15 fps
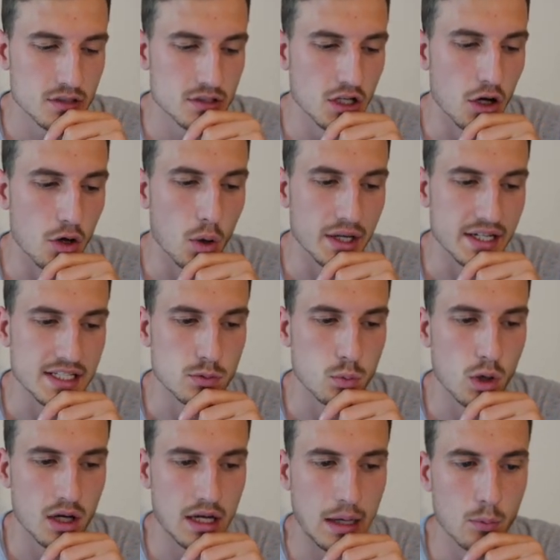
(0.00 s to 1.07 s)
So I need to
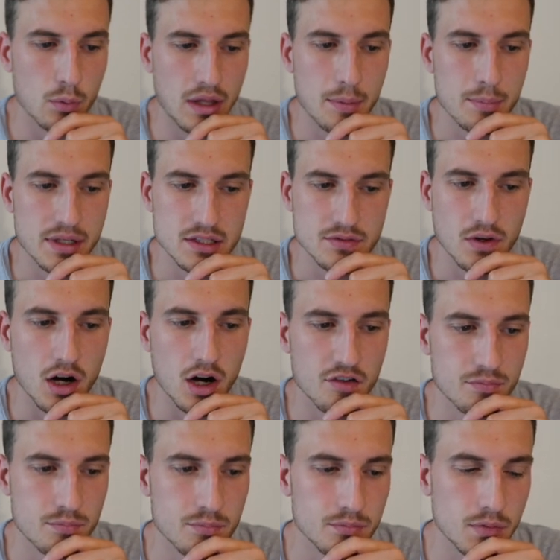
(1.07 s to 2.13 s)
work out what that means for
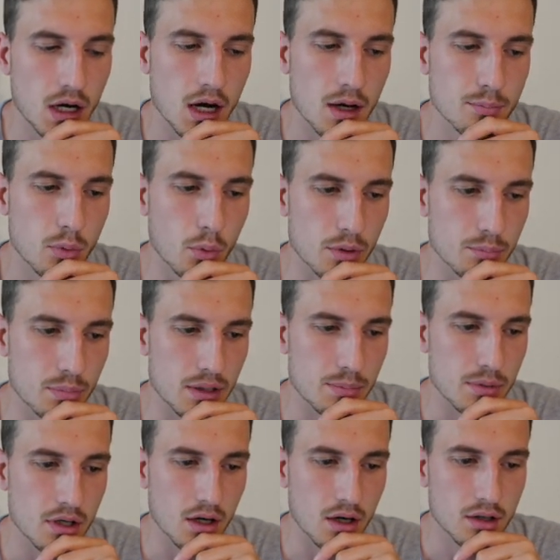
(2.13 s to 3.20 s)
half-point
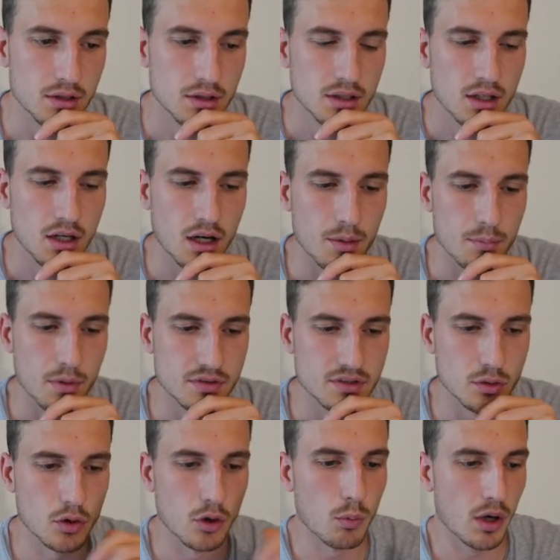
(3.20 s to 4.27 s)
PPR. I've
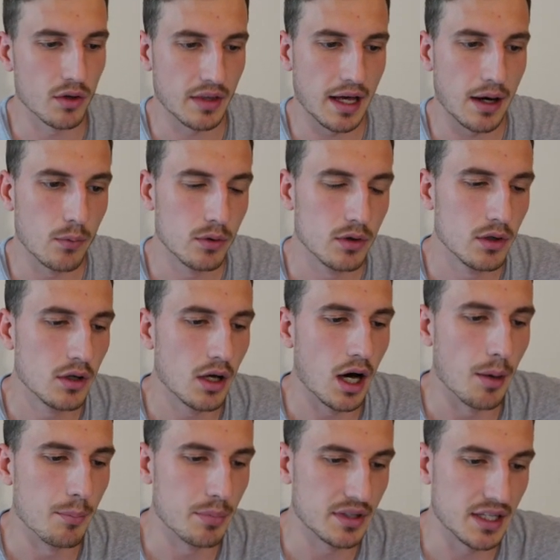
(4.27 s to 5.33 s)
still got to work that out.
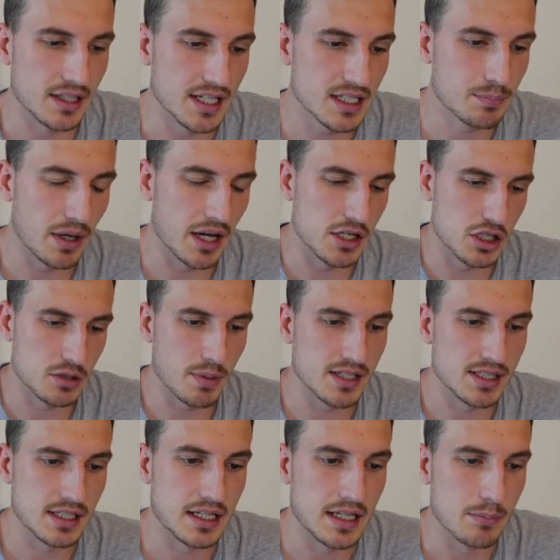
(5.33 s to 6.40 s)
But then this page is
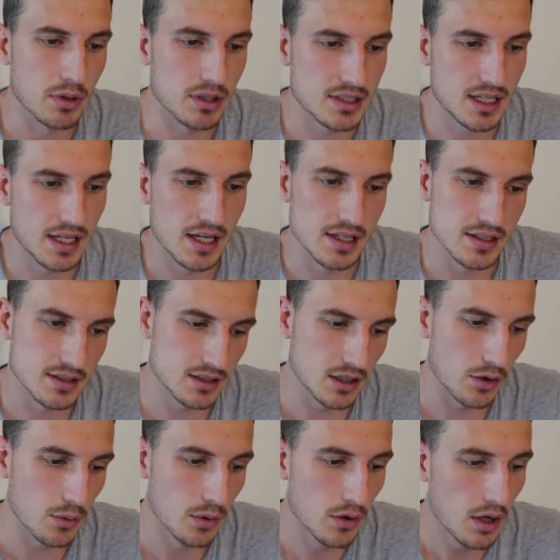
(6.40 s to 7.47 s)
basically my tiers.
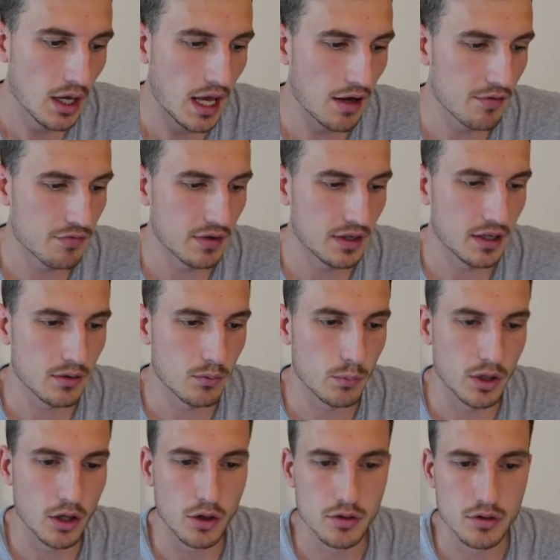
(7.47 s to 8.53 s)
So everything,
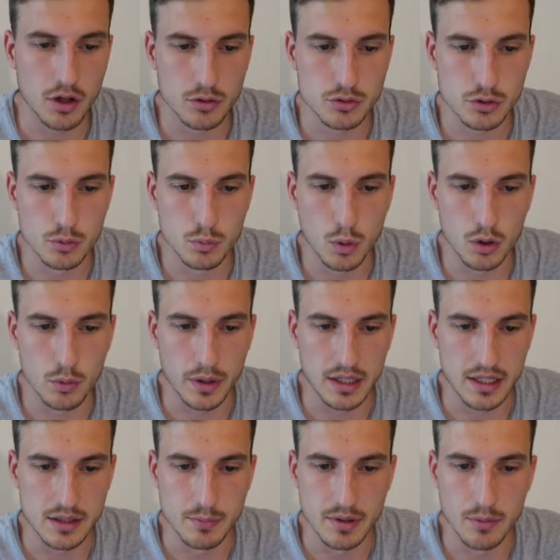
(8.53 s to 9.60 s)
I'll do one
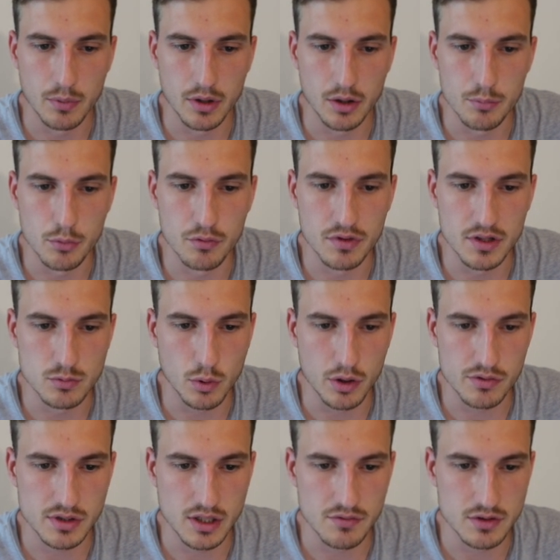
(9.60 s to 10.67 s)
quickly in a minute. When I move these wide
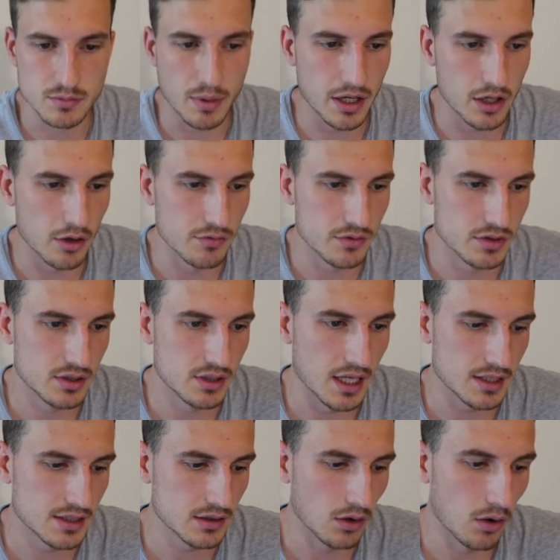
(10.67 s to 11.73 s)
receivers back over to
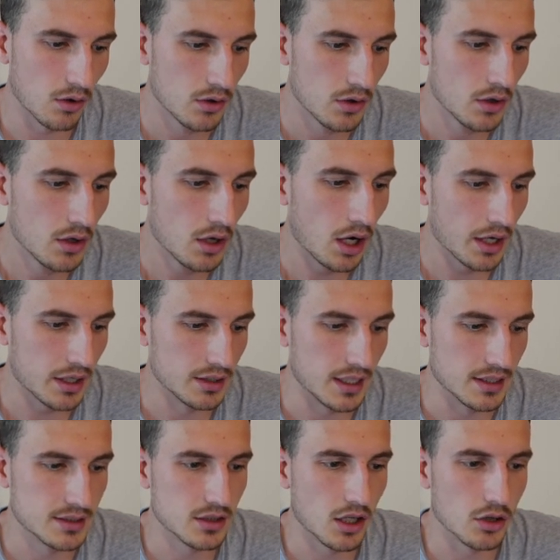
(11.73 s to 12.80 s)
their slot, I can
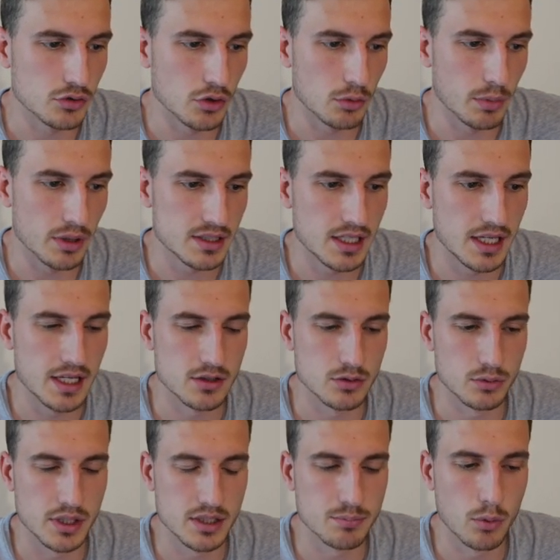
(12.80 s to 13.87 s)
then start doing my tiers
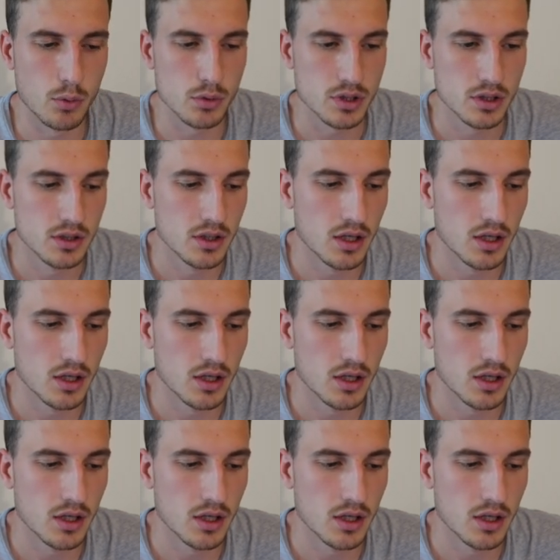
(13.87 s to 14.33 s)
on this board,